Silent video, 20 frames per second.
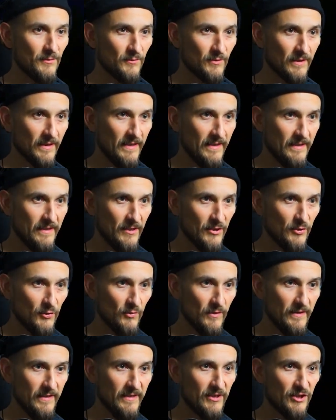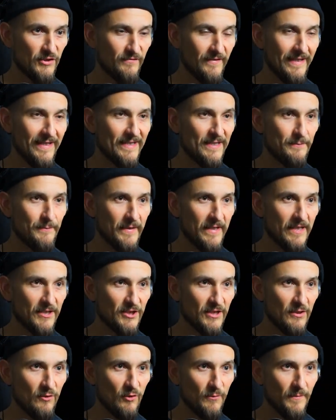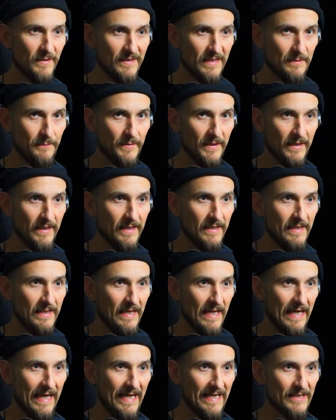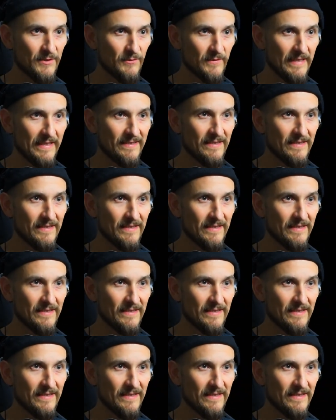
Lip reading: showing up again. That's definitely working really well.